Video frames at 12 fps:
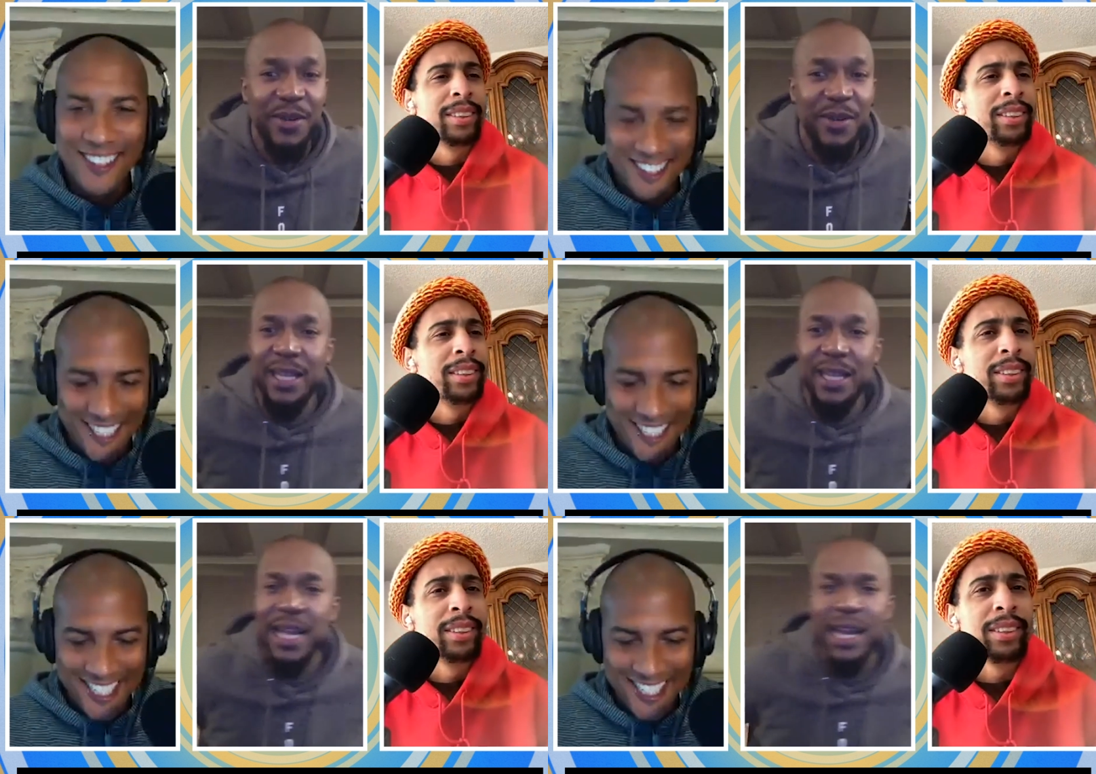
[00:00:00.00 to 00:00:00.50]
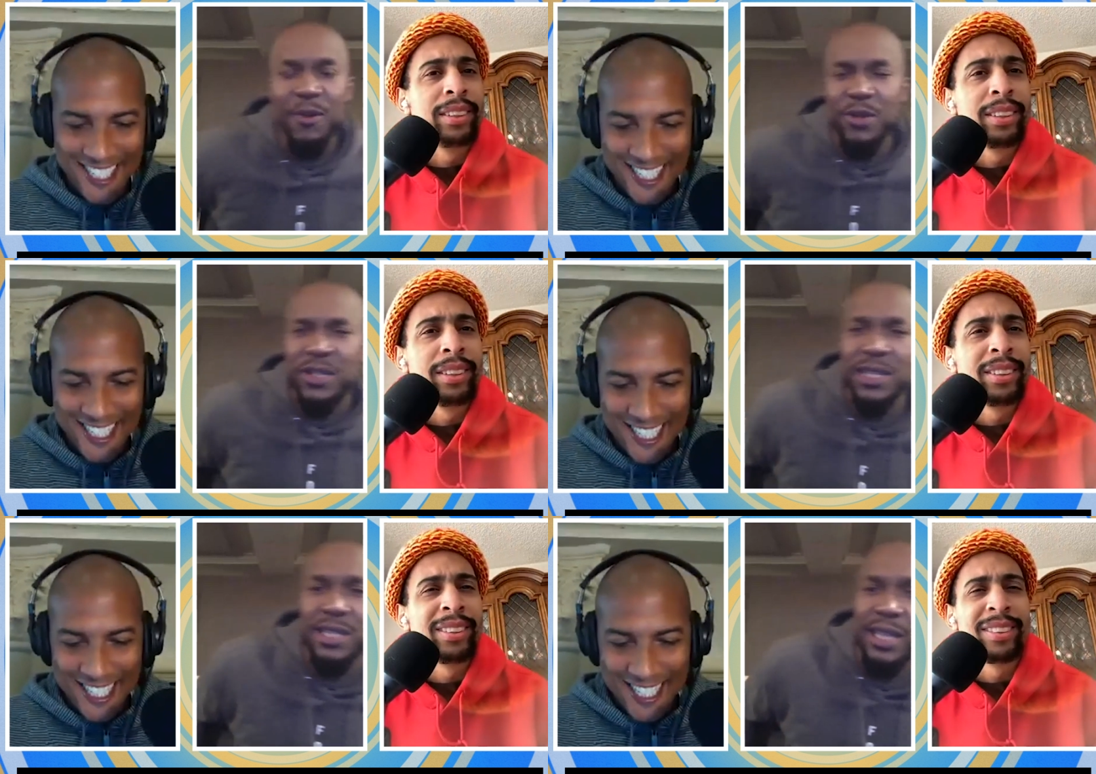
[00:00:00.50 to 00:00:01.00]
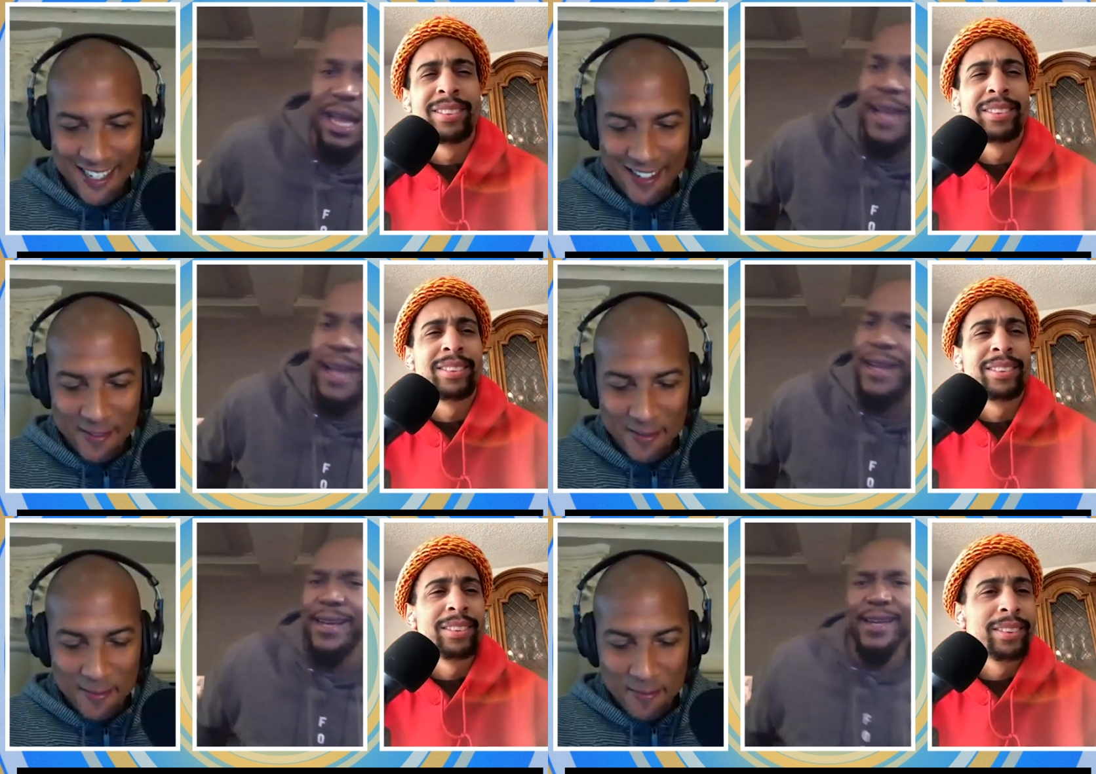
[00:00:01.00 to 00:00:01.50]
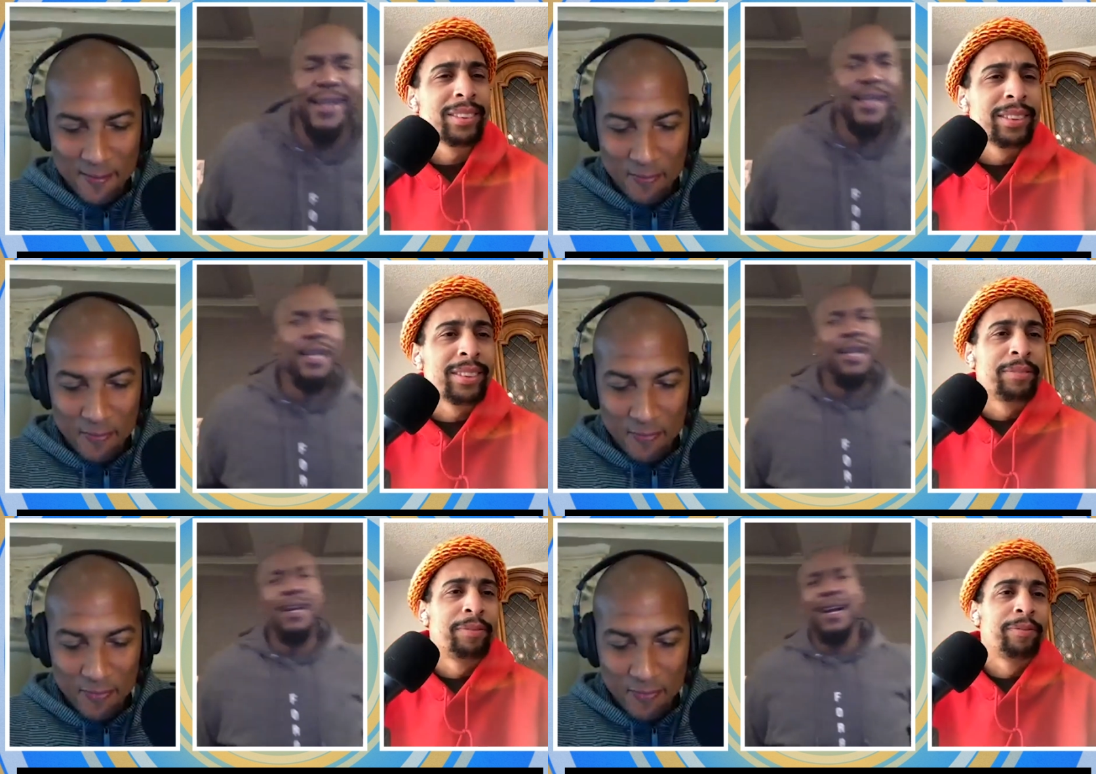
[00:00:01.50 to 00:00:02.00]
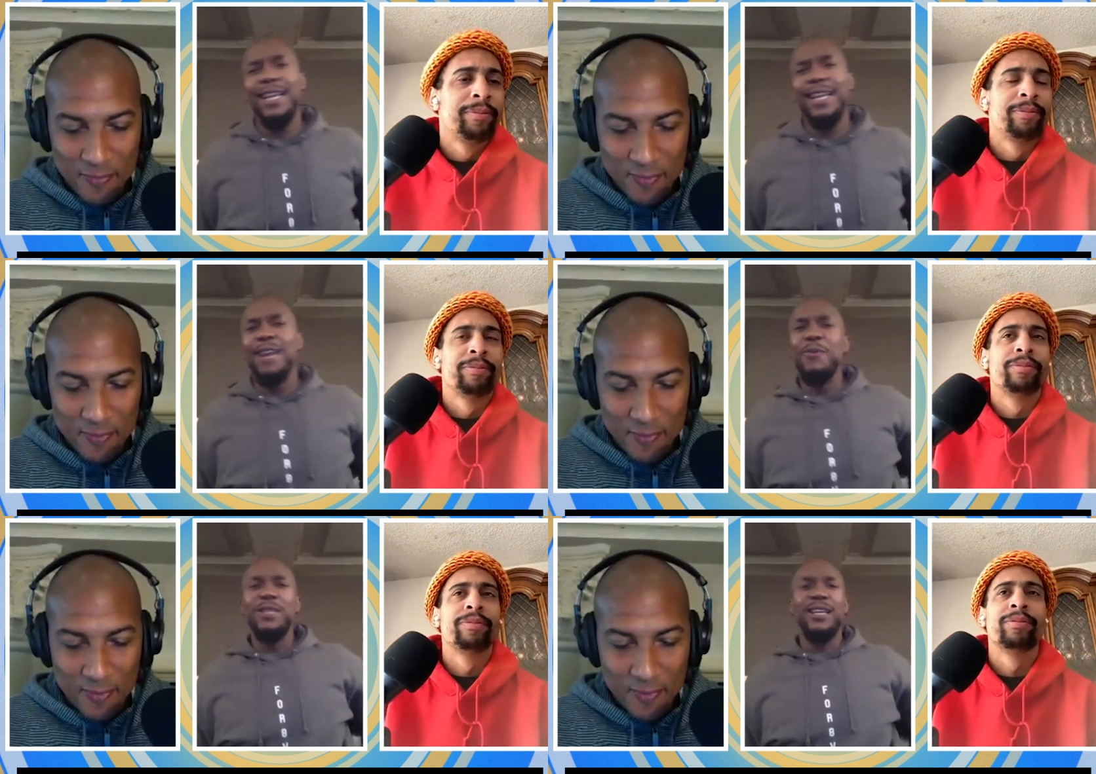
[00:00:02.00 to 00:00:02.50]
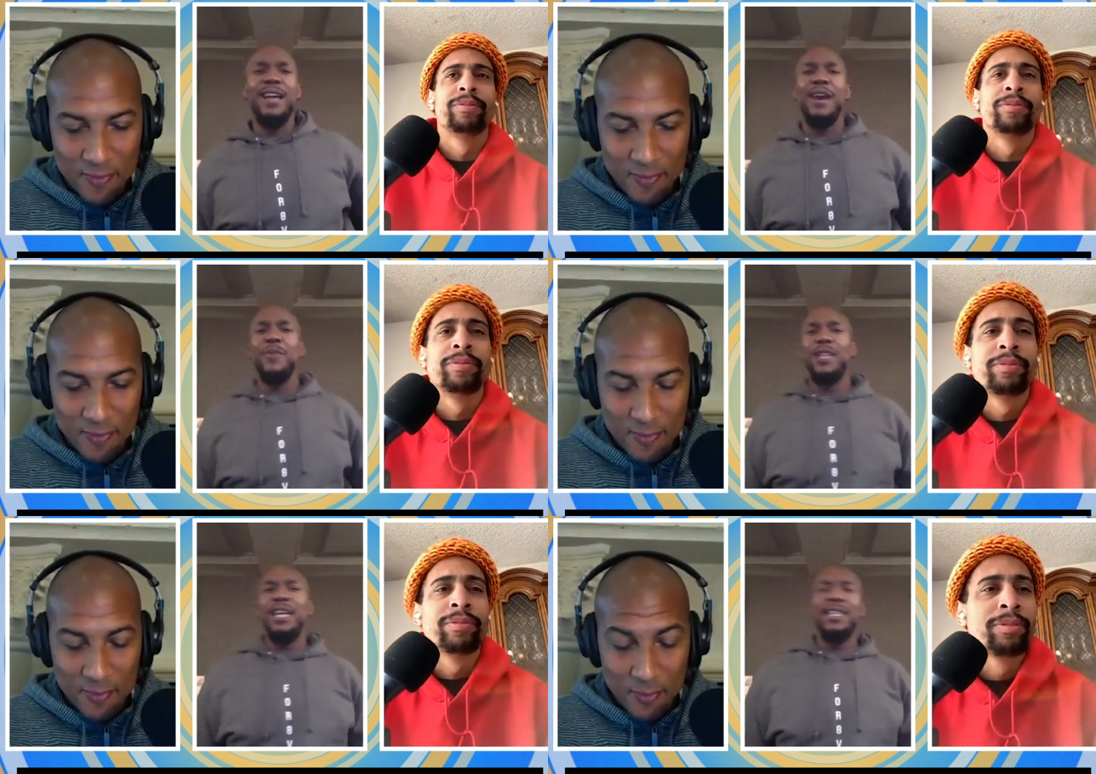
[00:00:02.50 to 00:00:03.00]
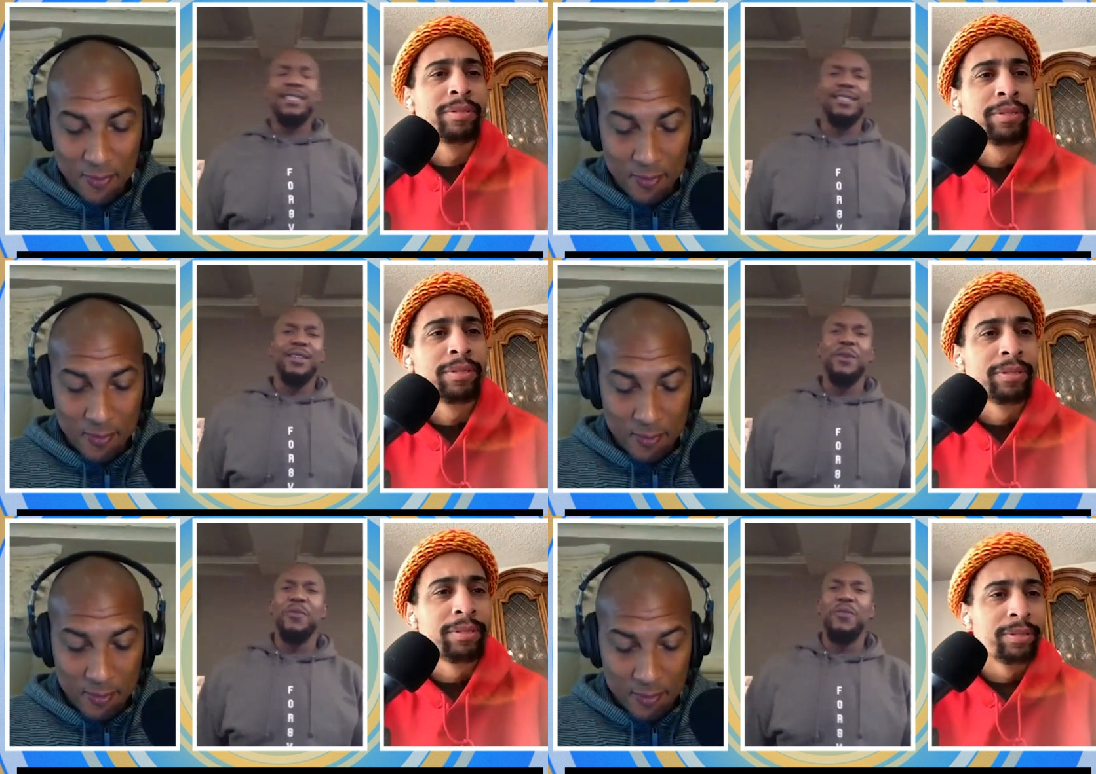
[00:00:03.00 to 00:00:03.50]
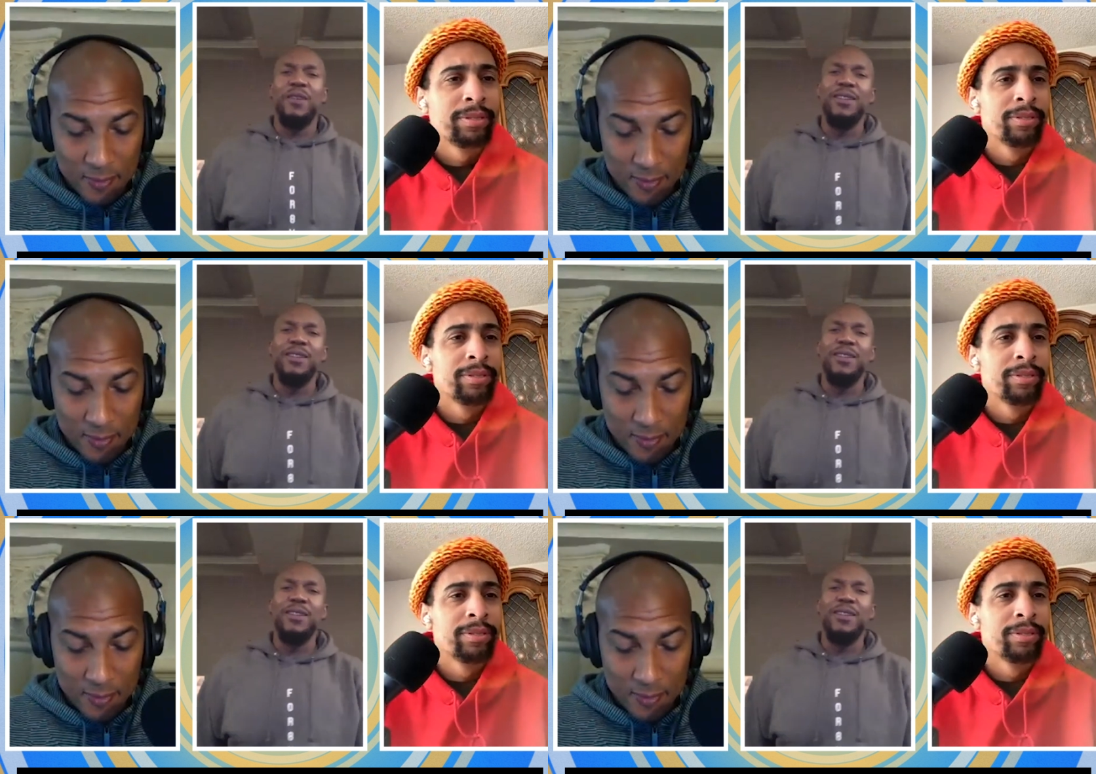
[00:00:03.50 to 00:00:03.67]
Speaker 1: I think it was just like I think it was a combination of